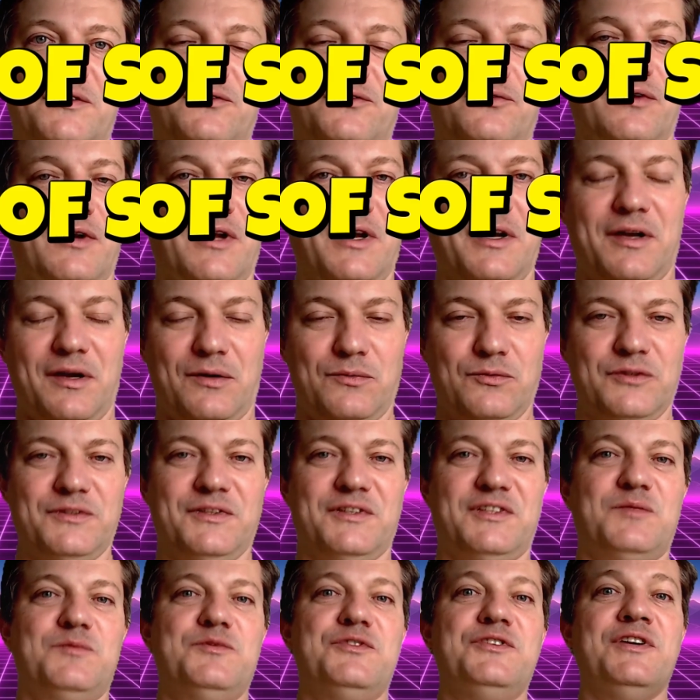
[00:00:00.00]
So like I
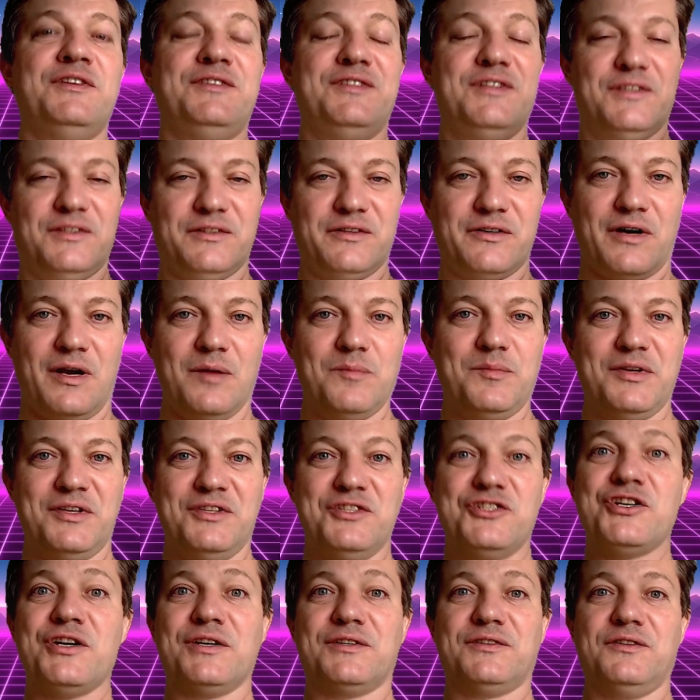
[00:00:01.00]
was
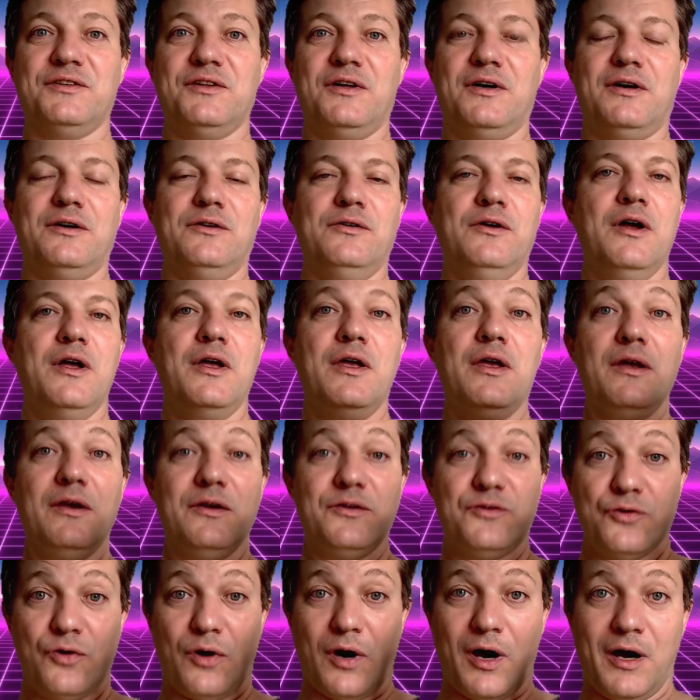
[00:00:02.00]
describing just now,
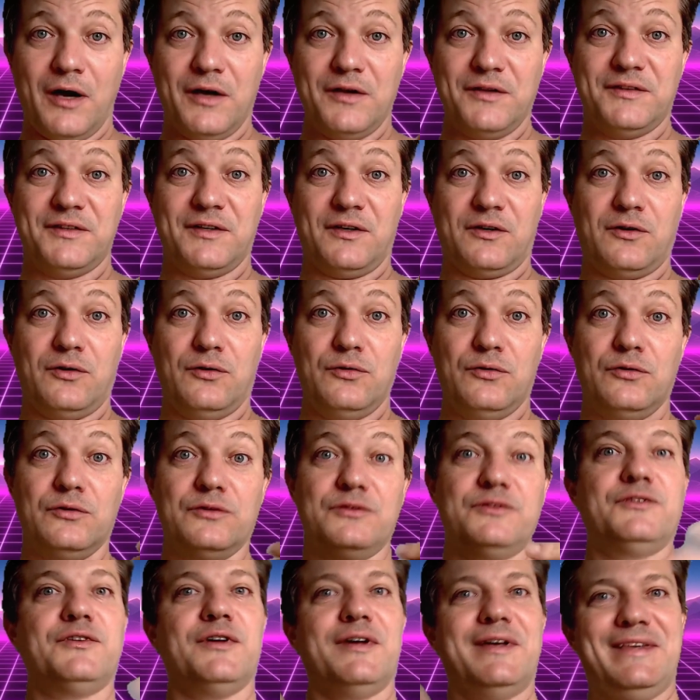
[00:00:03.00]
your eyes are
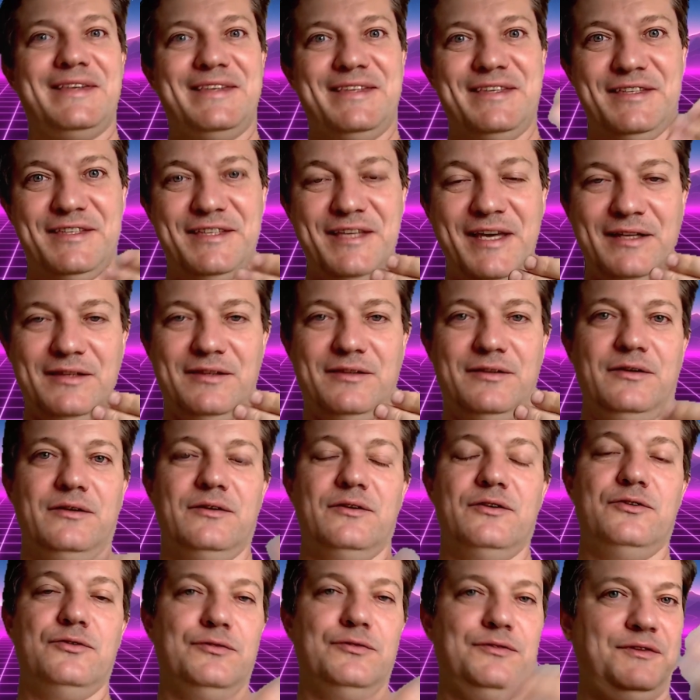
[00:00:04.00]
closed, yet
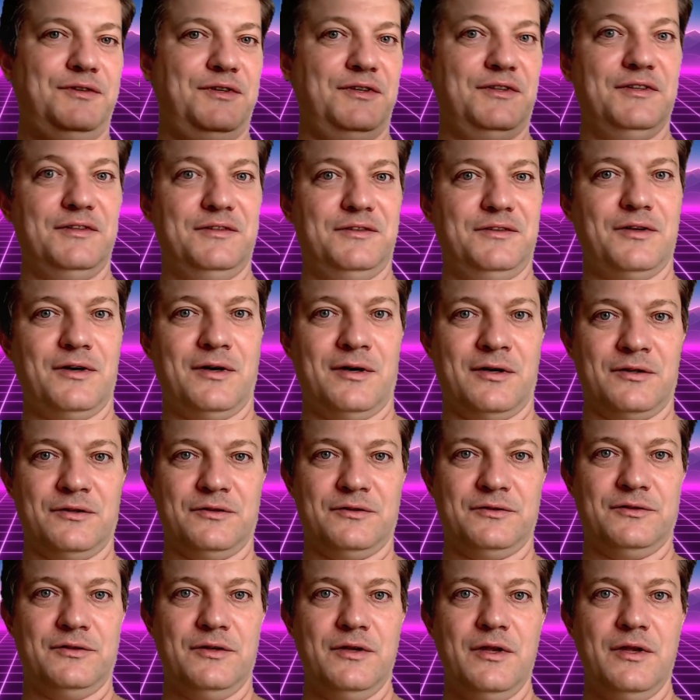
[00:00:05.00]
you see the
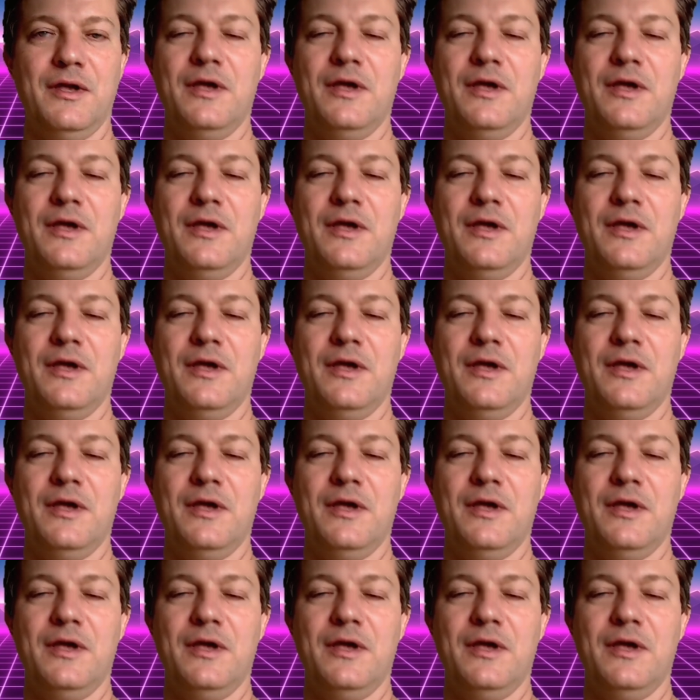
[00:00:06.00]
stars.